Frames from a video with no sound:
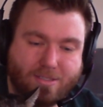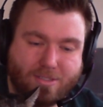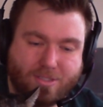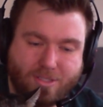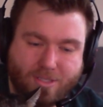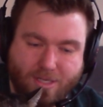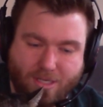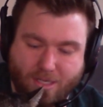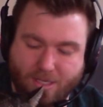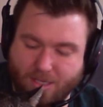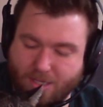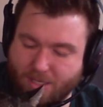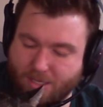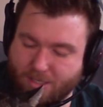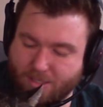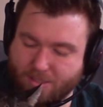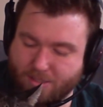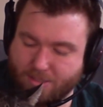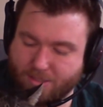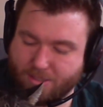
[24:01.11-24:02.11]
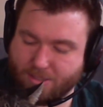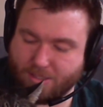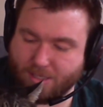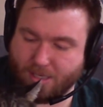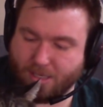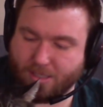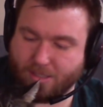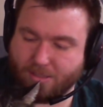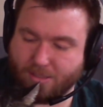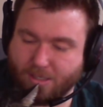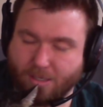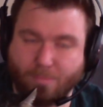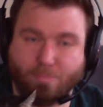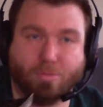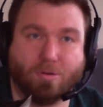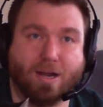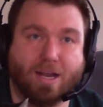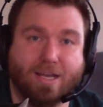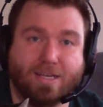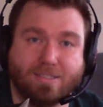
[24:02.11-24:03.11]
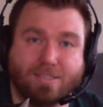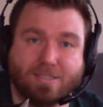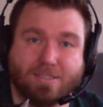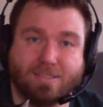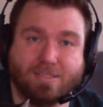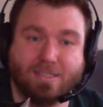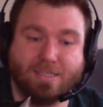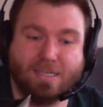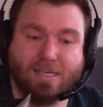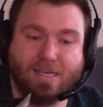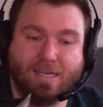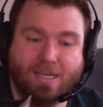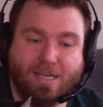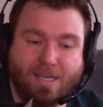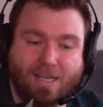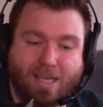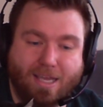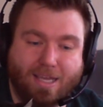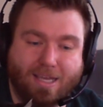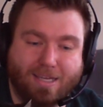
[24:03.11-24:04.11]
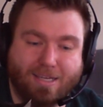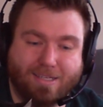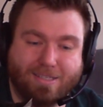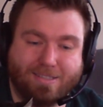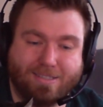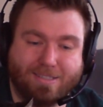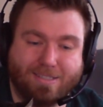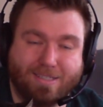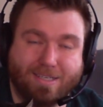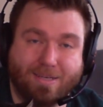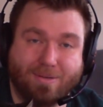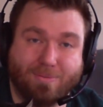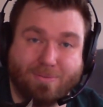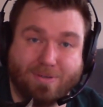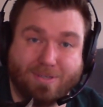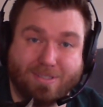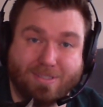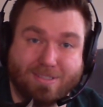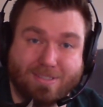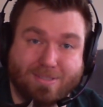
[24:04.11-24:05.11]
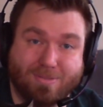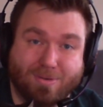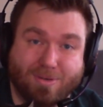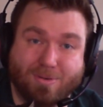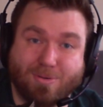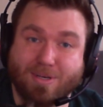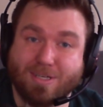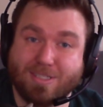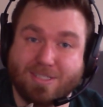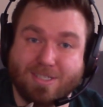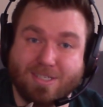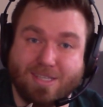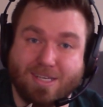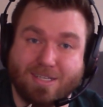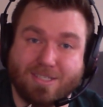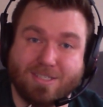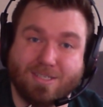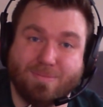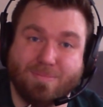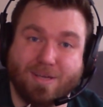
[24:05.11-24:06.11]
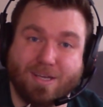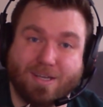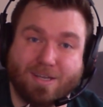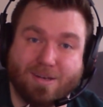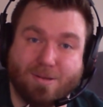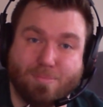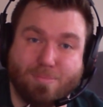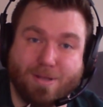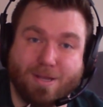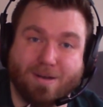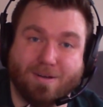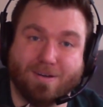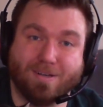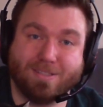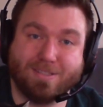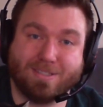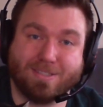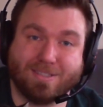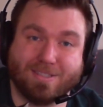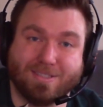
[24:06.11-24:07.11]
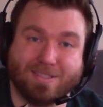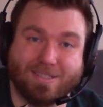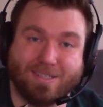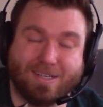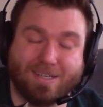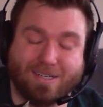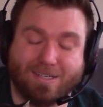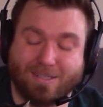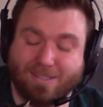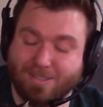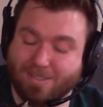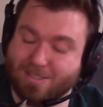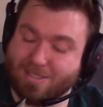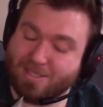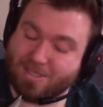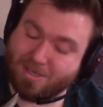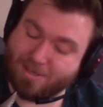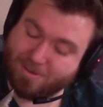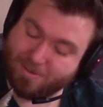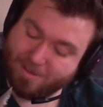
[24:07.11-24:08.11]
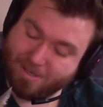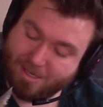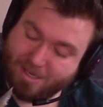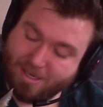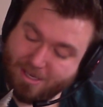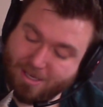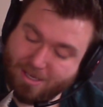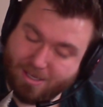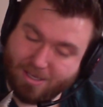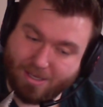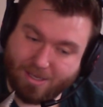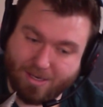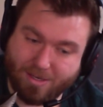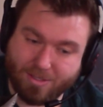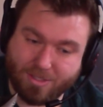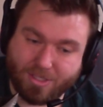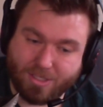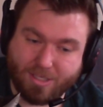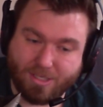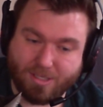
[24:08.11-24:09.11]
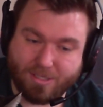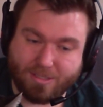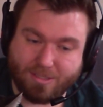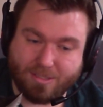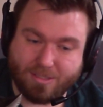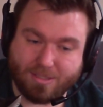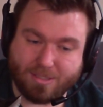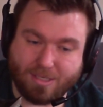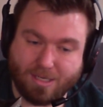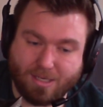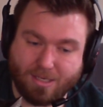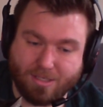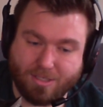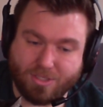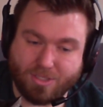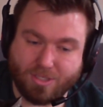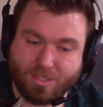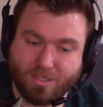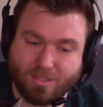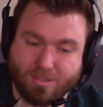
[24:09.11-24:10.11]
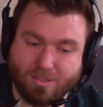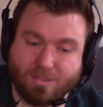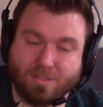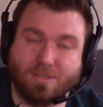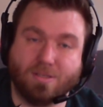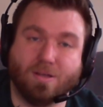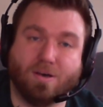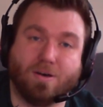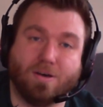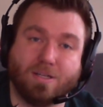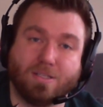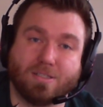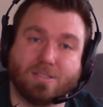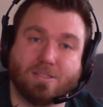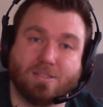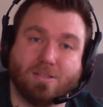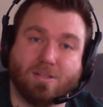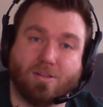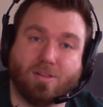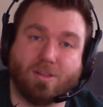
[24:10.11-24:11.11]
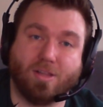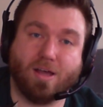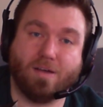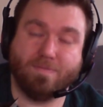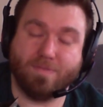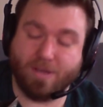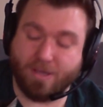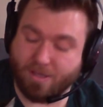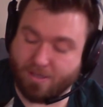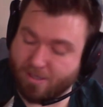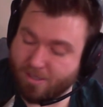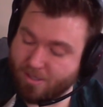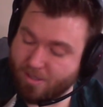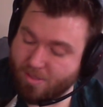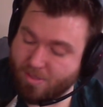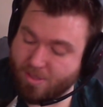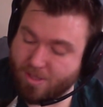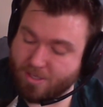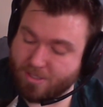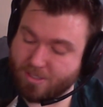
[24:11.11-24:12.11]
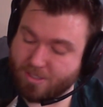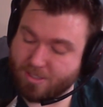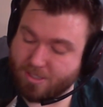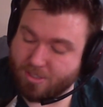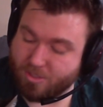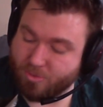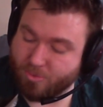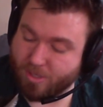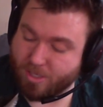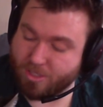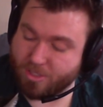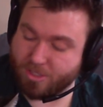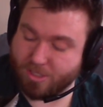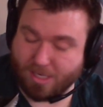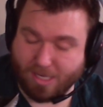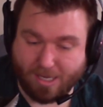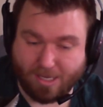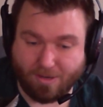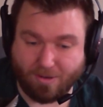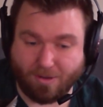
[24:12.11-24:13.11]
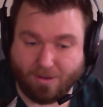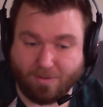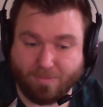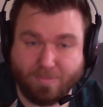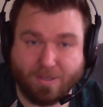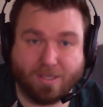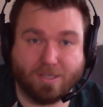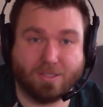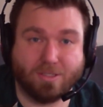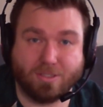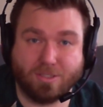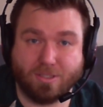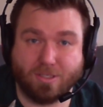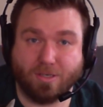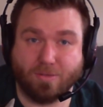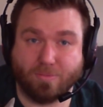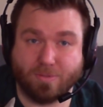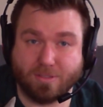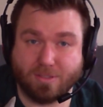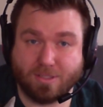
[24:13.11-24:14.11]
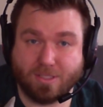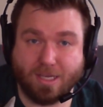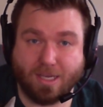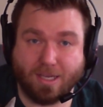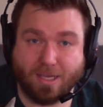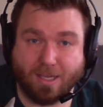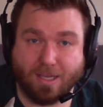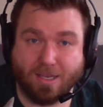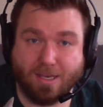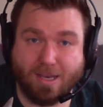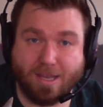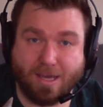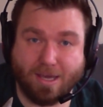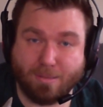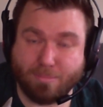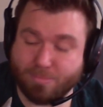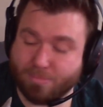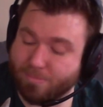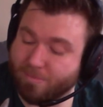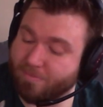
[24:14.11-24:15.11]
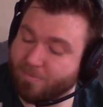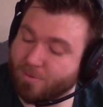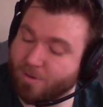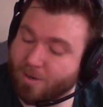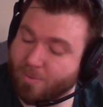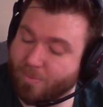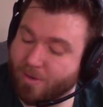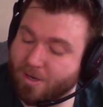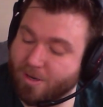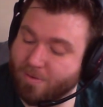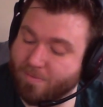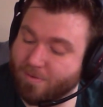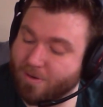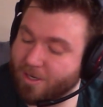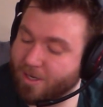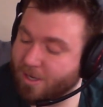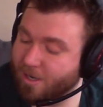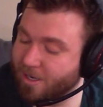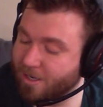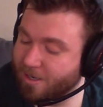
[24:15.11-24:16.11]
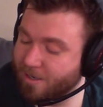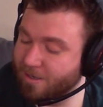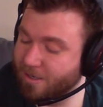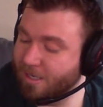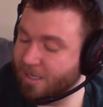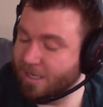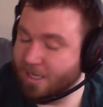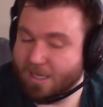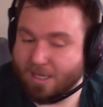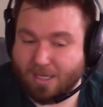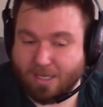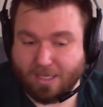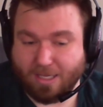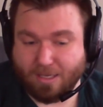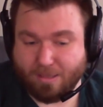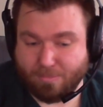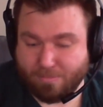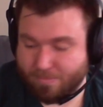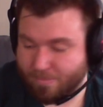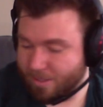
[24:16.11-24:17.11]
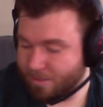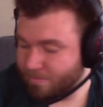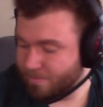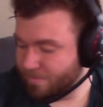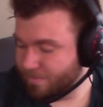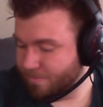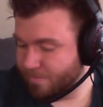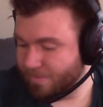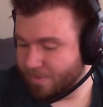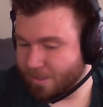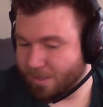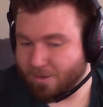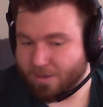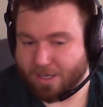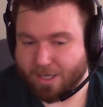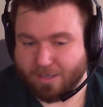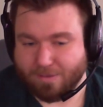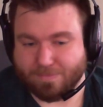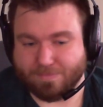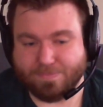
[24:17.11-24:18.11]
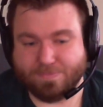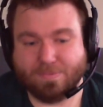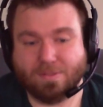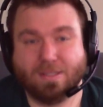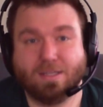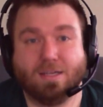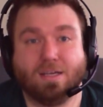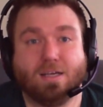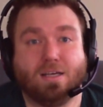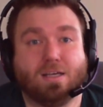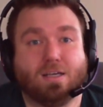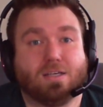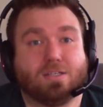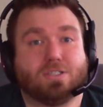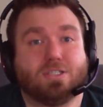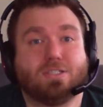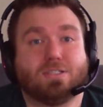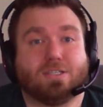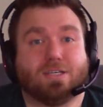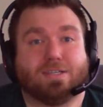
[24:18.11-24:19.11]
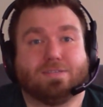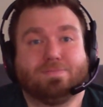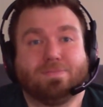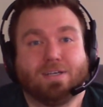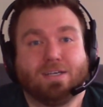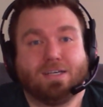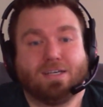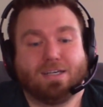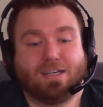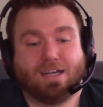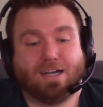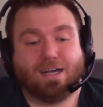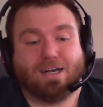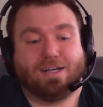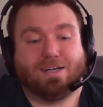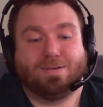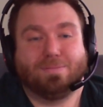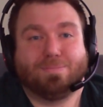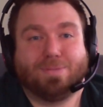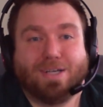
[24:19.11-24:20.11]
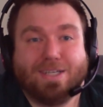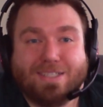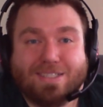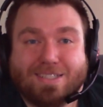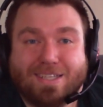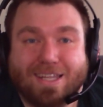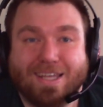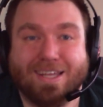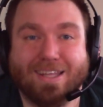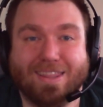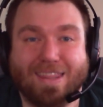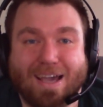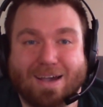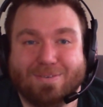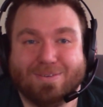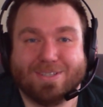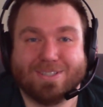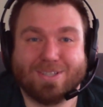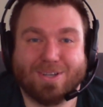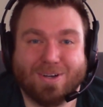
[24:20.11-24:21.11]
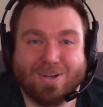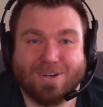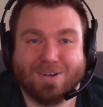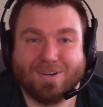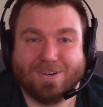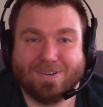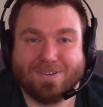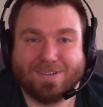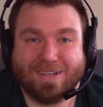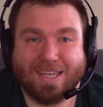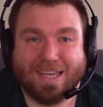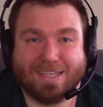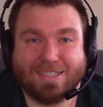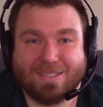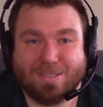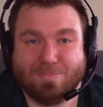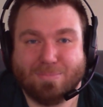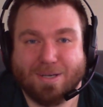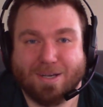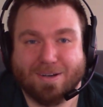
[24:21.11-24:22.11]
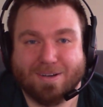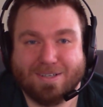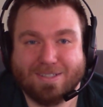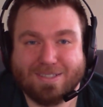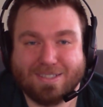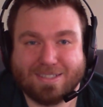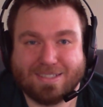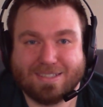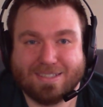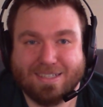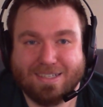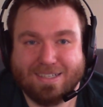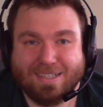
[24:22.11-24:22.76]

She is a brat, and it was requested that she make an appearance. So here she is. She is not loving this situation at all because she was taking a nap before I went over and got her. Yep. Okay, she's done. But that was her guest appearance.